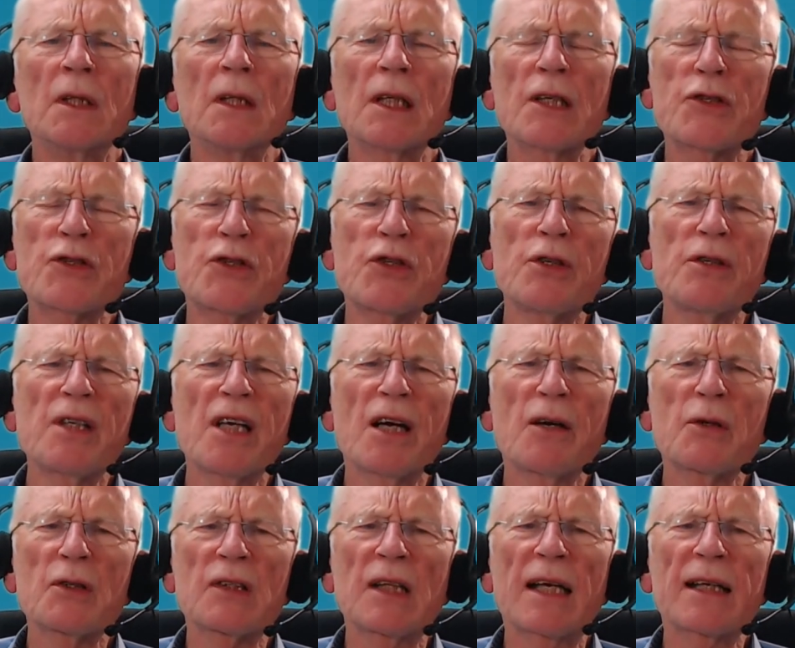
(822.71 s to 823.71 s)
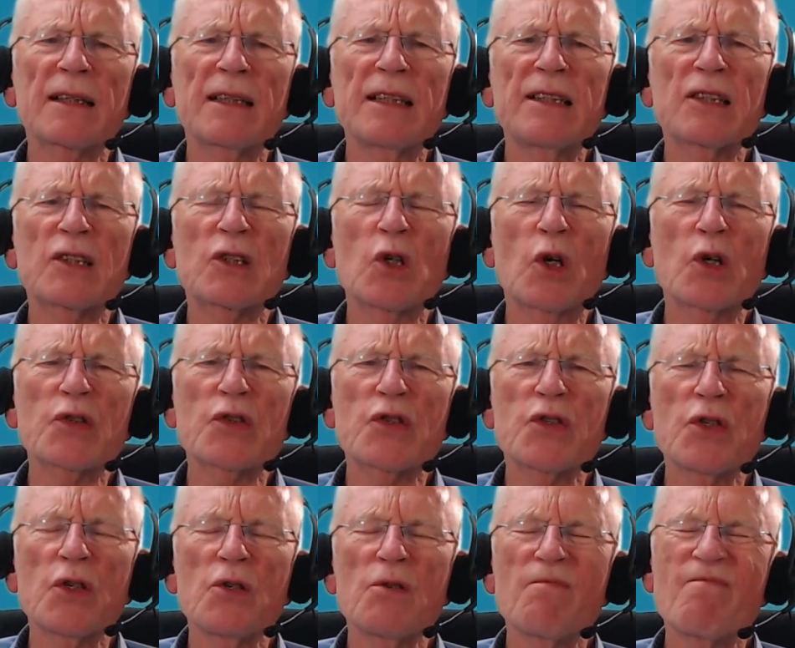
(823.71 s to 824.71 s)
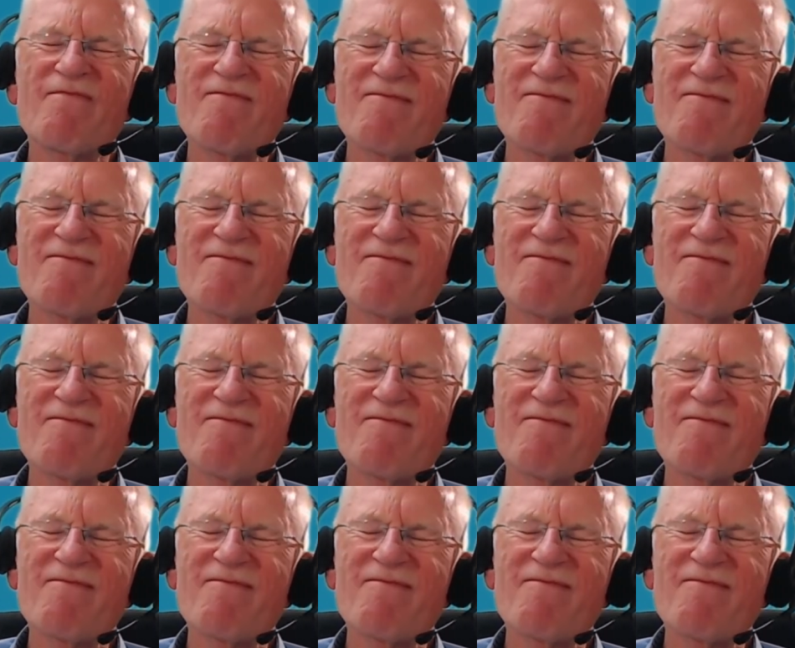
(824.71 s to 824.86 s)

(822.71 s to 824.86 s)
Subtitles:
A studio is likely to cost you